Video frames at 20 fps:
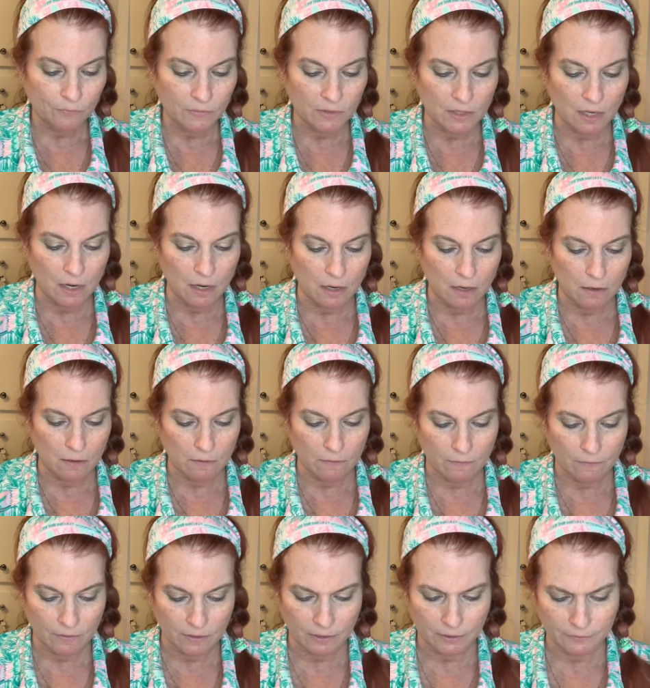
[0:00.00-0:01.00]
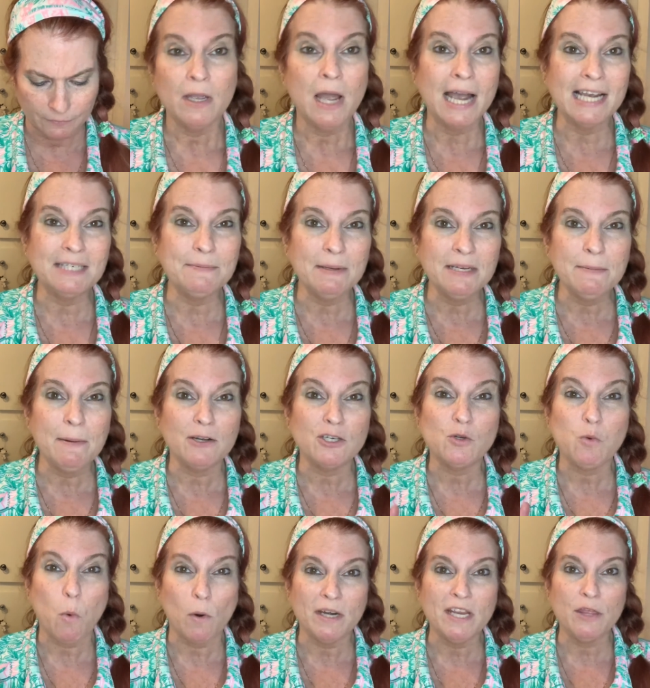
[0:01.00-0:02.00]

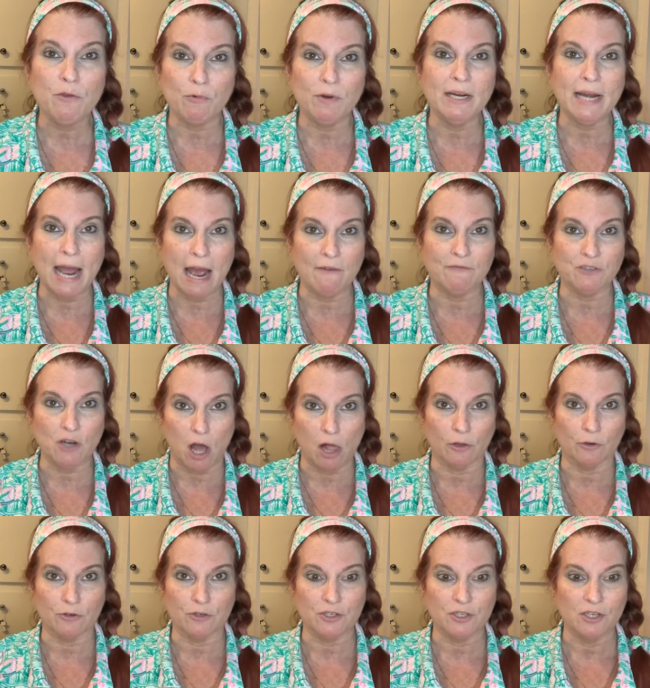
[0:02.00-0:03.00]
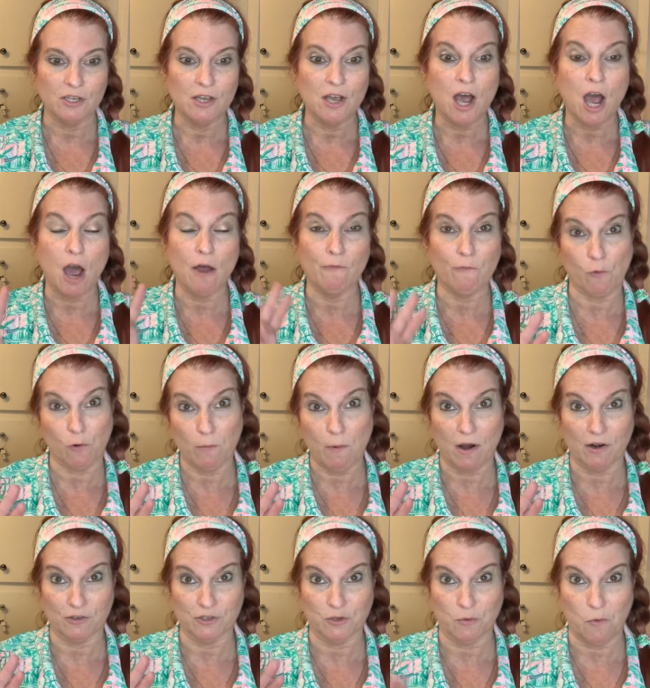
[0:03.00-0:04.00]
$23.50 on 4
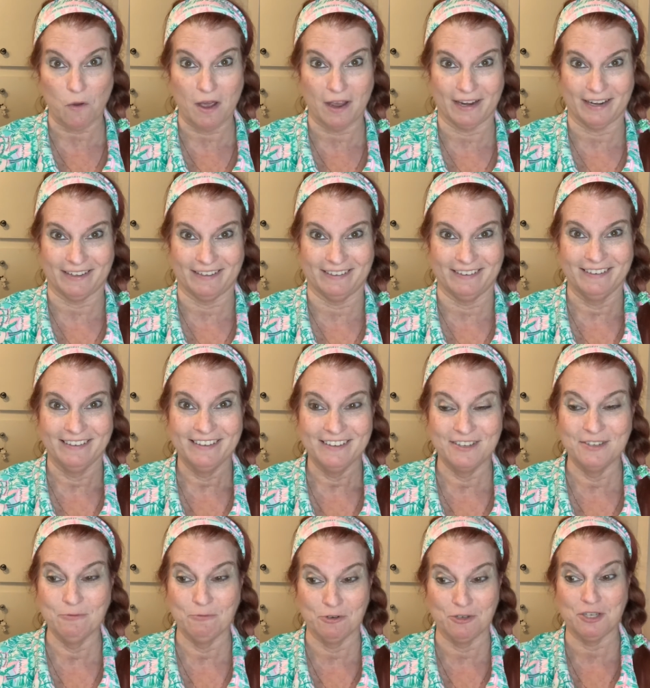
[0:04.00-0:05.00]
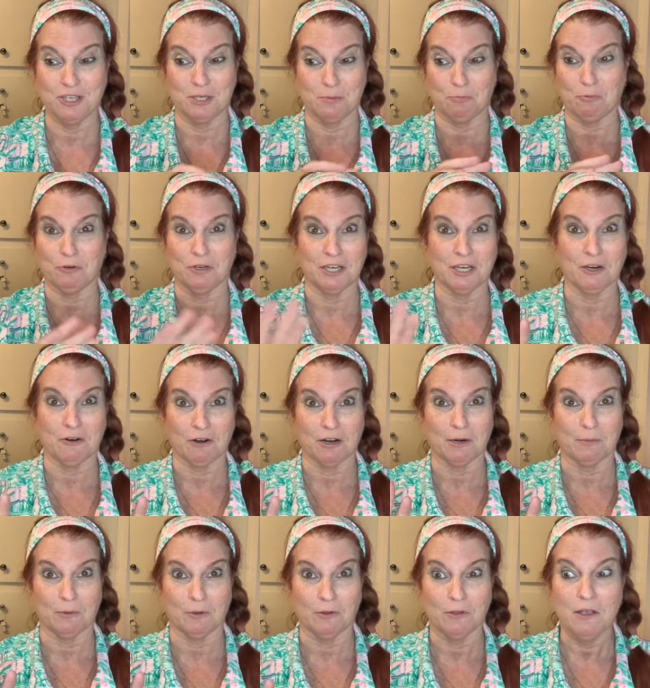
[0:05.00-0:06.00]
bottles of wine, which is pretty
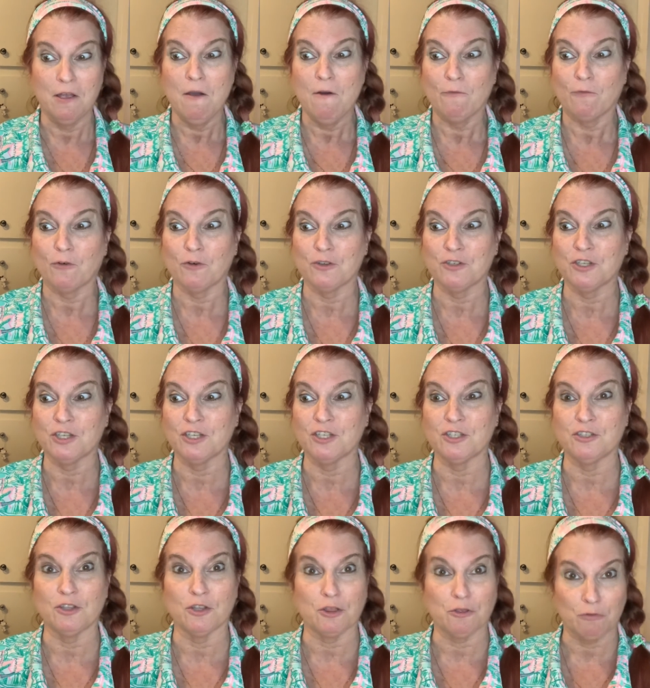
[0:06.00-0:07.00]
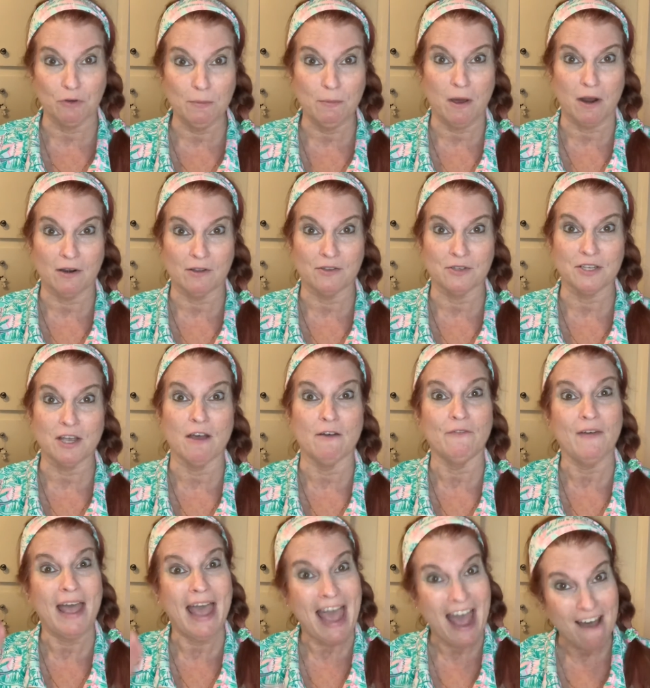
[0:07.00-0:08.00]
incredible, versus the 3 bottles of
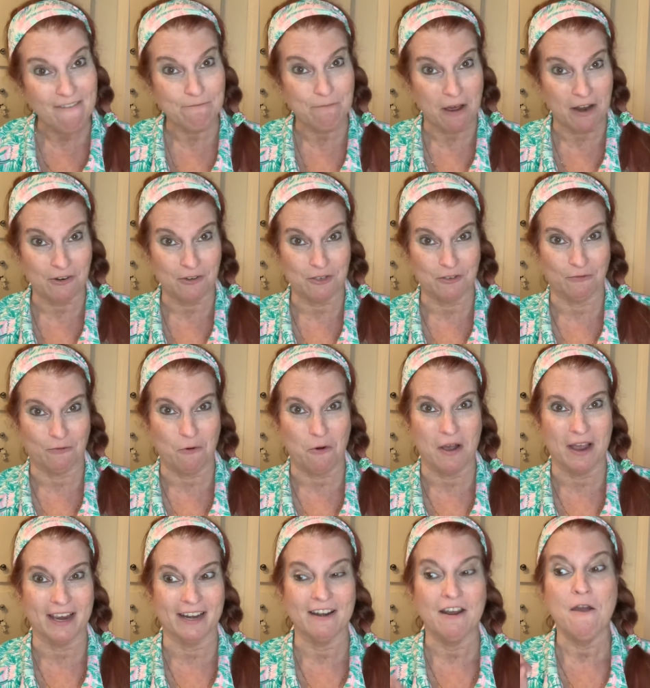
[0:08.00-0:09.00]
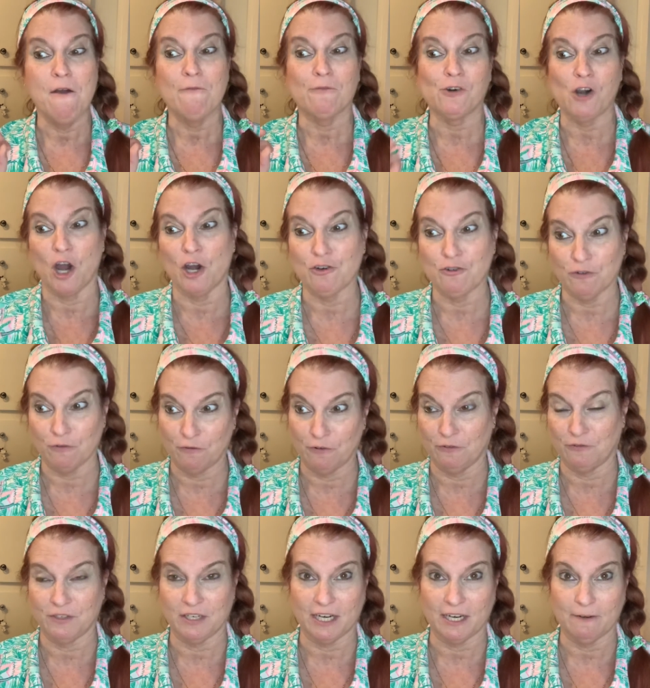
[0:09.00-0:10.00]
half bottles of wine for
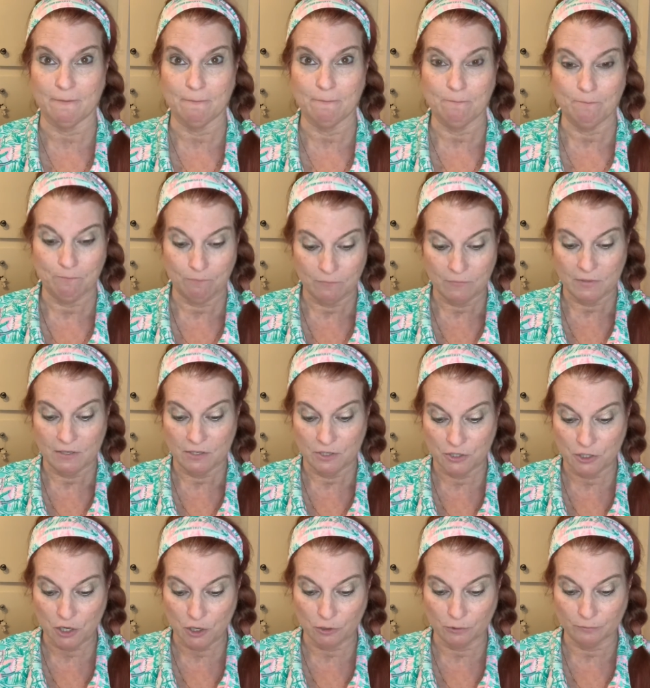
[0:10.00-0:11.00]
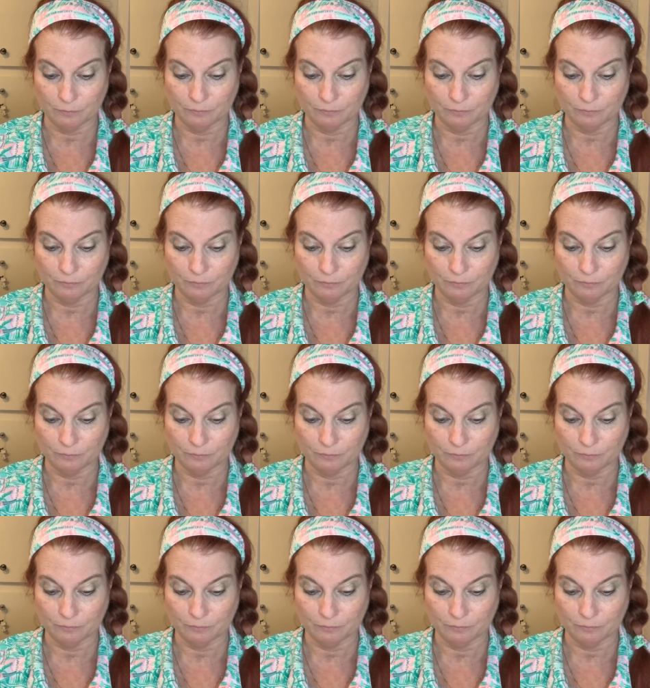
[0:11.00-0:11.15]
$115. So